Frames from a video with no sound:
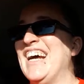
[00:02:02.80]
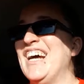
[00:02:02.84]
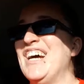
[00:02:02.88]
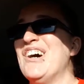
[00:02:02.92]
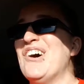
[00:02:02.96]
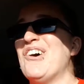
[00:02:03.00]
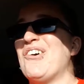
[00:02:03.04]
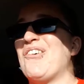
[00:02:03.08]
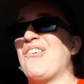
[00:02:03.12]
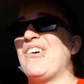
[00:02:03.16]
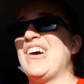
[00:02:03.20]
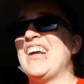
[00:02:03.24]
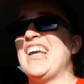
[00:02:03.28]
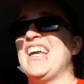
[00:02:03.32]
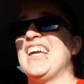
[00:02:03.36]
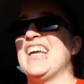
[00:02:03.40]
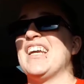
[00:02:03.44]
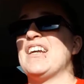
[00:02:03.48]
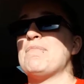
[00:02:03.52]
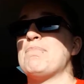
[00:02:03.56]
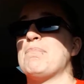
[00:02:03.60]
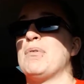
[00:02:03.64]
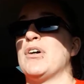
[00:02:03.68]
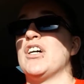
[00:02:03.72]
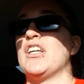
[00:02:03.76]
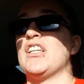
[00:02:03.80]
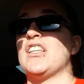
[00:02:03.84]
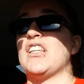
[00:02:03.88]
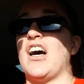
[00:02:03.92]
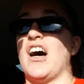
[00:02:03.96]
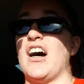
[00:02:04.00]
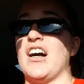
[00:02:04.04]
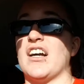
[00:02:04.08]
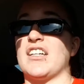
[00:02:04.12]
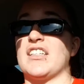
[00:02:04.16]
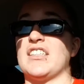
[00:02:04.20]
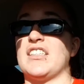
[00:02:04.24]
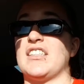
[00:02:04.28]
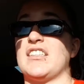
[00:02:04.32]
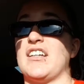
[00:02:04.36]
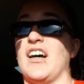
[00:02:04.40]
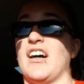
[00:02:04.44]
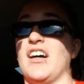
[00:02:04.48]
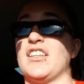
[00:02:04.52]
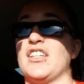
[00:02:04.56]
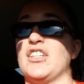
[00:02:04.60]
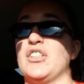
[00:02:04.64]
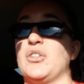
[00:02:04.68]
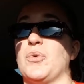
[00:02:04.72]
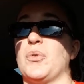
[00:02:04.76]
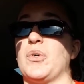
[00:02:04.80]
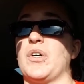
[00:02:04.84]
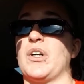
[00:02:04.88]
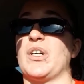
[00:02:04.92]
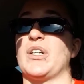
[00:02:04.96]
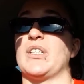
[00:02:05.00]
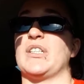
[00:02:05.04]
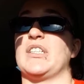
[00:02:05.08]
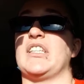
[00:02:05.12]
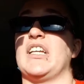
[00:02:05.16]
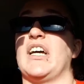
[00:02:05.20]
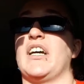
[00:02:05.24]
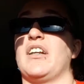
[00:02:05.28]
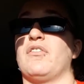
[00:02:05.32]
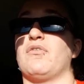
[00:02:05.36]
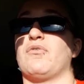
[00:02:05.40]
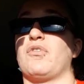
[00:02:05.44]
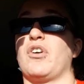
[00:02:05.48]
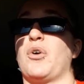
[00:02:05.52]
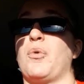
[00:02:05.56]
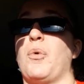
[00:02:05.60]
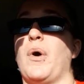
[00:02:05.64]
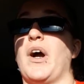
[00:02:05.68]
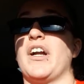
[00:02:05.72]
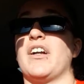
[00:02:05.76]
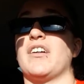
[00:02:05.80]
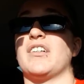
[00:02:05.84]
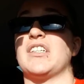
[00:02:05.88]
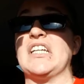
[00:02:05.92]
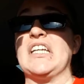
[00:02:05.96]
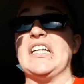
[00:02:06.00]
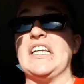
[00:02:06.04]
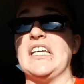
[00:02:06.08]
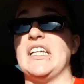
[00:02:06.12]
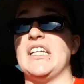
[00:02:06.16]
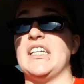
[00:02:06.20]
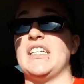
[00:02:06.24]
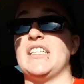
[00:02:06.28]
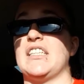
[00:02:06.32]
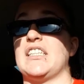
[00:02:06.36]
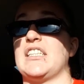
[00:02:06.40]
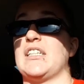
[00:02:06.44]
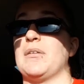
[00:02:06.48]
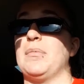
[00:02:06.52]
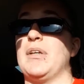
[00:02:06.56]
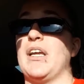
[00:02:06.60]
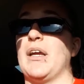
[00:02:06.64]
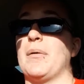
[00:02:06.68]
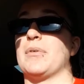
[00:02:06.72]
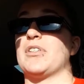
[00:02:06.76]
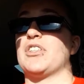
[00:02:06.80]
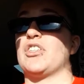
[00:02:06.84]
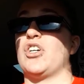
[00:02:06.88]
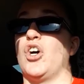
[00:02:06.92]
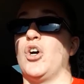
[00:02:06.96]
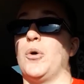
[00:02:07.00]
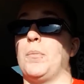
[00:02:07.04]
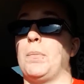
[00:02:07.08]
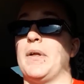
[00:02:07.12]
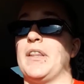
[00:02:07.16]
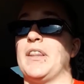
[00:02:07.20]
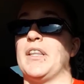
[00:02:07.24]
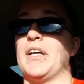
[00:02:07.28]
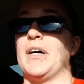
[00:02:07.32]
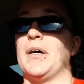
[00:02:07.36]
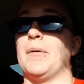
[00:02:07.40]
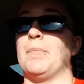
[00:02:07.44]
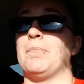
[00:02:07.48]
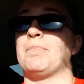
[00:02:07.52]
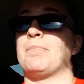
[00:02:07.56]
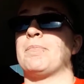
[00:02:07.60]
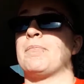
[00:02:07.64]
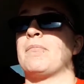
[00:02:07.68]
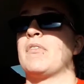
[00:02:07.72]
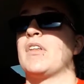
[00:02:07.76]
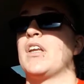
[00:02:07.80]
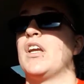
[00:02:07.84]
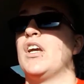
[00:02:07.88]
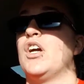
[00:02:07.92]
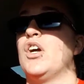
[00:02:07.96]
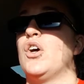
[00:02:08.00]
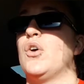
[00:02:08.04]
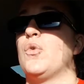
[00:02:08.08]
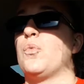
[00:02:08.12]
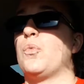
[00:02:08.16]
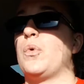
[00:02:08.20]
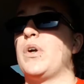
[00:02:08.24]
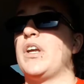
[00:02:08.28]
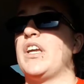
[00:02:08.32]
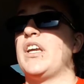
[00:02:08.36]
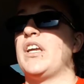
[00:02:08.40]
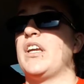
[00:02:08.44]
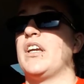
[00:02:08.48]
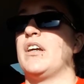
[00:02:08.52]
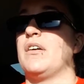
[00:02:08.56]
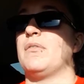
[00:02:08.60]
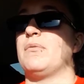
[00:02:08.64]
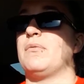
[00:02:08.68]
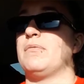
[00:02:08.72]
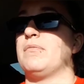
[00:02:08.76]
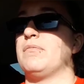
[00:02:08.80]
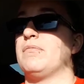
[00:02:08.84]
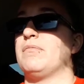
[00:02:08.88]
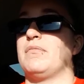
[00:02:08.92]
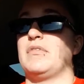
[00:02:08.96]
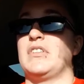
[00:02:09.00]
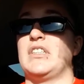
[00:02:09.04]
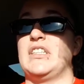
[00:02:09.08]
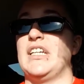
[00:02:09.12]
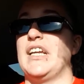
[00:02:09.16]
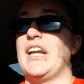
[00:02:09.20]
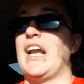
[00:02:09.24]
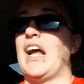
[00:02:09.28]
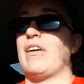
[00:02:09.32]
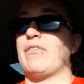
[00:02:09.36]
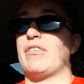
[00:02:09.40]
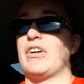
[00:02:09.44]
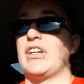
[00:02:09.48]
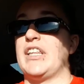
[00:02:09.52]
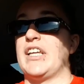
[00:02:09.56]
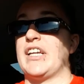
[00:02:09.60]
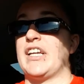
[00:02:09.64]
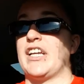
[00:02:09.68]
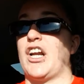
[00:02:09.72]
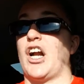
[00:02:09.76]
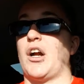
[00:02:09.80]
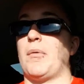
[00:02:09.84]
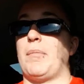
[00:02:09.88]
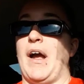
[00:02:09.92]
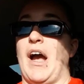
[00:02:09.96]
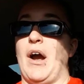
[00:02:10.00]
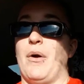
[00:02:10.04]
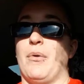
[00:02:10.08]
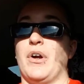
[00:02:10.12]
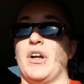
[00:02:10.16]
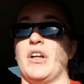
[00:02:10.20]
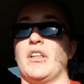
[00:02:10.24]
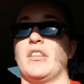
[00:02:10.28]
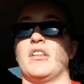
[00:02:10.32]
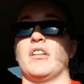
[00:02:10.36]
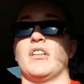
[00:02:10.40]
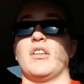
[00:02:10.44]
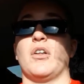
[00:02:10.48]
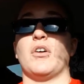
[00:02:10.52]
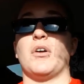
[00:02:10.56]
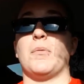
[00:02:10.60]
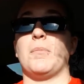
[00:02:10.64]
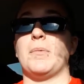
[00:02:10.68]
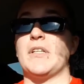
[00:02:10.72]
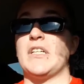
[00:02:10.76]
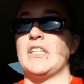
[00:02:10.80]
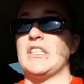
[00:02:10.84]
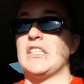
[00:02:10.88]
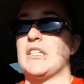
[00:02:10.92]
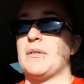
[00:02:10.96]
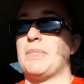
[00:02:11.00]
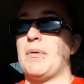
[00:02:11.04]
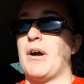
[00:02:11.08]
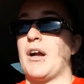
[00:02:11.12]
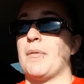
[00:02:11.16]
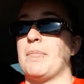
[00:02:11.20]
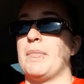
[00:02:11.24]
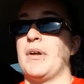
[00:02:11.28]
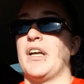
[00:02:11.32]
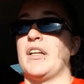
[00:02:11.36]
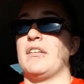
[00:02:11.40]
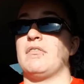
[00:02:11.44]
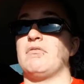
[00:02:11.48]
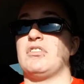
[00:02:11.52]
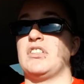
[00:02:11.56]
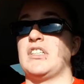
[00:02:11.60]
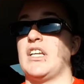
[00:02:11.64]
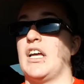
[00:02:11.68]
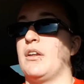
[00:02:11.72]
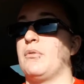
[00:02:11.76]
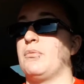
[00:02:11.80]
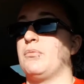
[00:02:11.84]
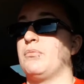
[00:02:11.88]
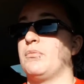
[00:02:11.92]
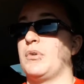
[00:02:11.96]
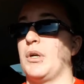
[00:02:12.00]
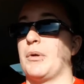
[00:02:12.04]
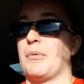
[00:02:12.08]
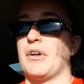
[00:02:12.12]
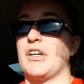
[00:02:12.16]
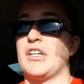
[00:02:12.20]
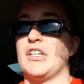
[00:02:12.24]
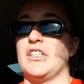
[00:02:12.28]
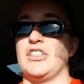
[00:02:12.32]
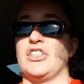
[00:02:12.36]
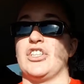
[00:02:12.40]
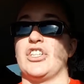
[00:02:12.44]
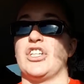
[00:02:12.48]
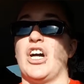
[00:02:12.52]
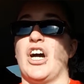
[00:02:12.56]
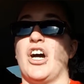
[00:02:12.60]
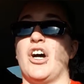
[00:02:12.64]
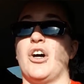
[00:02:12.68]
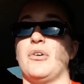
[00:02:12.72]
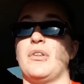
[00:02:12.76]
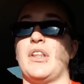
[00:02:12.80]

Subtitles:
We put locks on the doors that required keys to be able to open them. We did everything in our power. The local police department said we were good to go.